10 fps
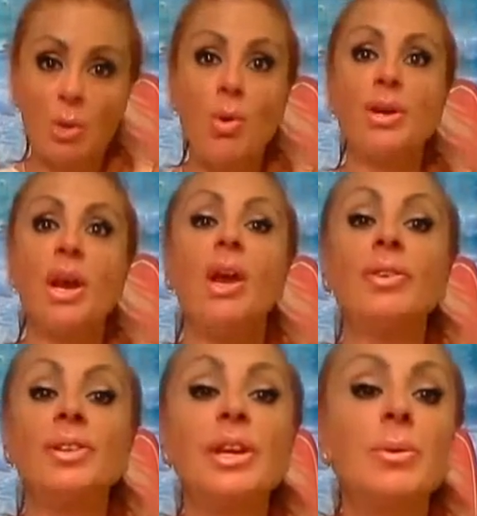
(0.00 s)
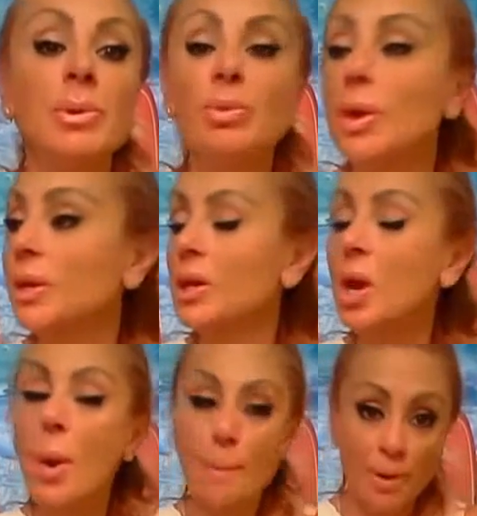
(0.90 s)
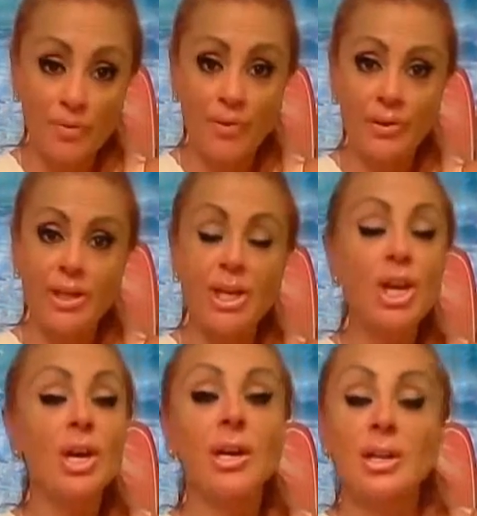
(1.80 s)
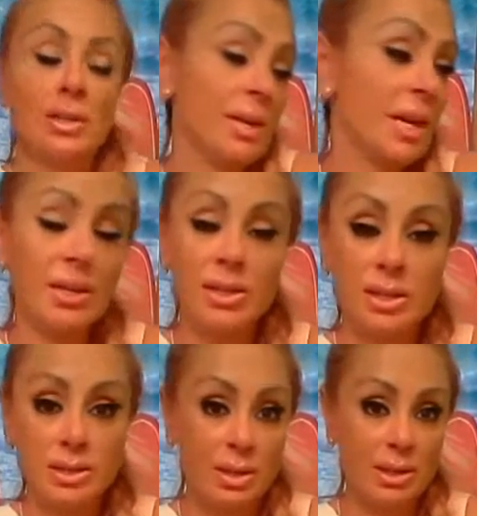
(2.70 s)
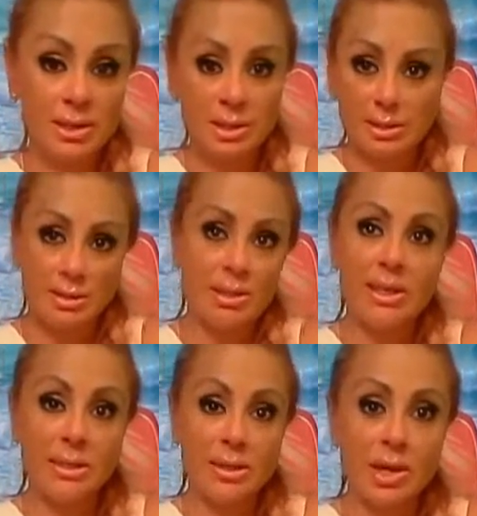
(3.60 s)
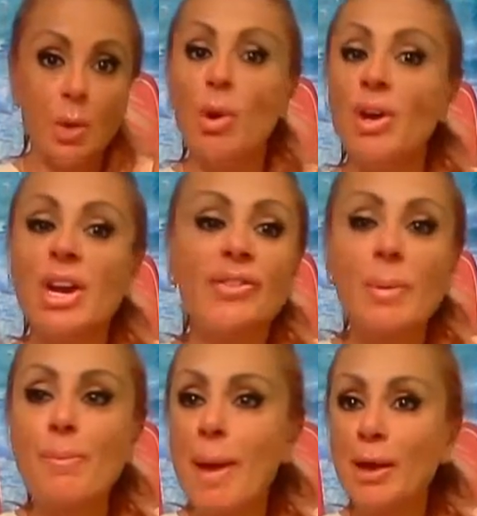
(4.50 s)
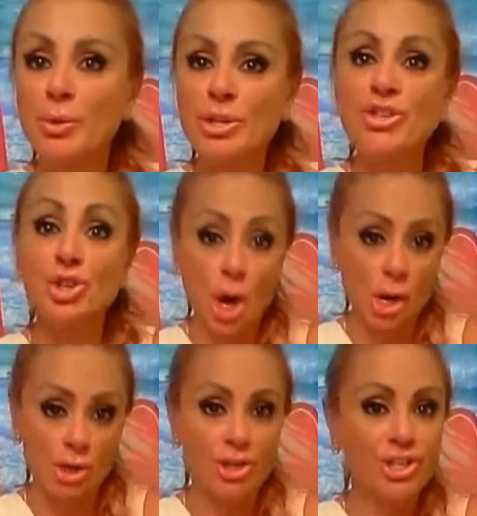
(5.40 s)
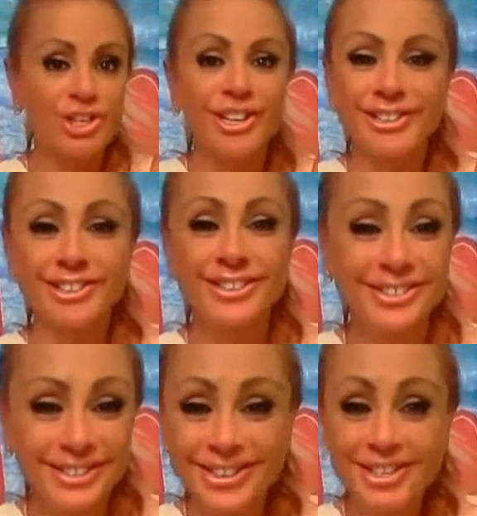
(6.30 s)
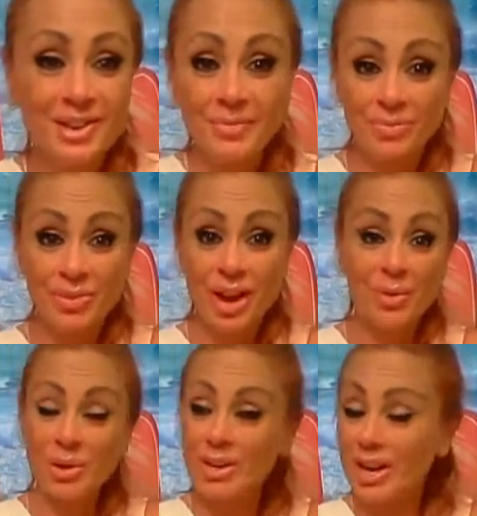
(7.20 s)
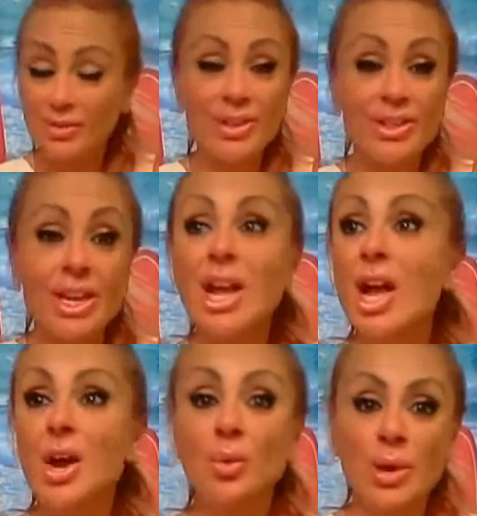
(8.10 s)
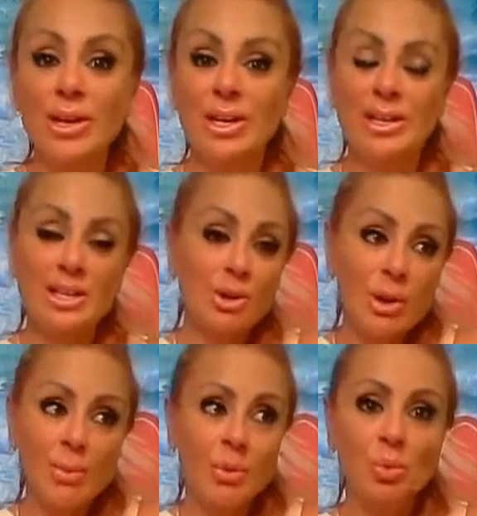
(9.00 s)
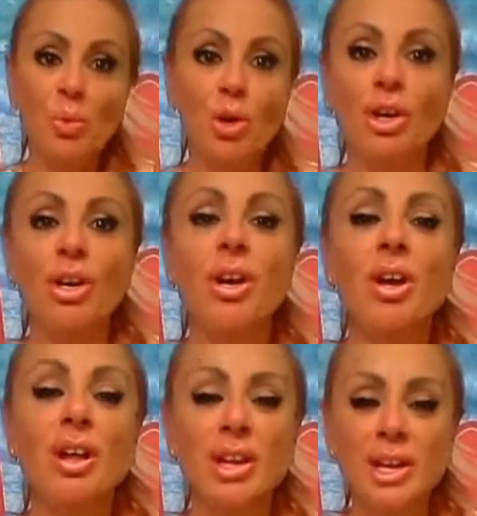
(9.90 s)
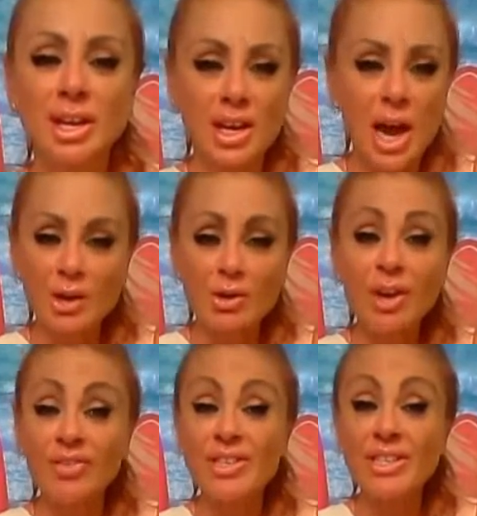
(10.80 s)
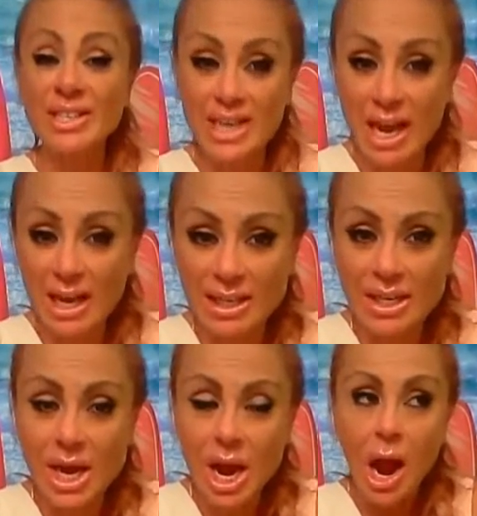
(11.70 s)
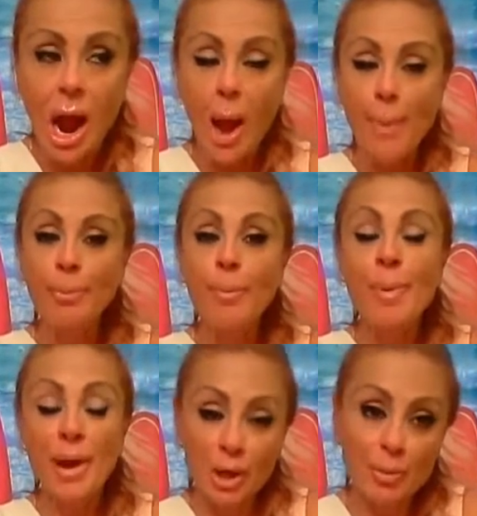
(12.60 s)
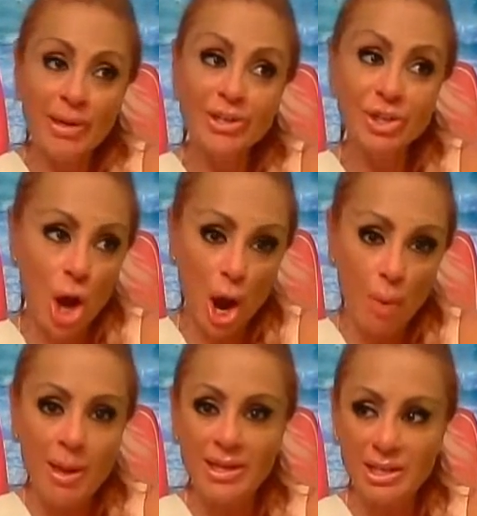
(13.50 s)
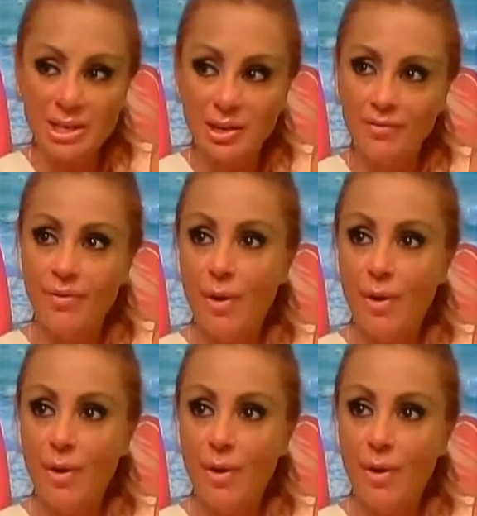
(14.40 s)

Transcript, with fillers: I want everything to be running perfectly in case it's needed. I want every battery charged. I want everything ready. That's why I'm with work. Like, I don't care if it's dead. I prepare my job as if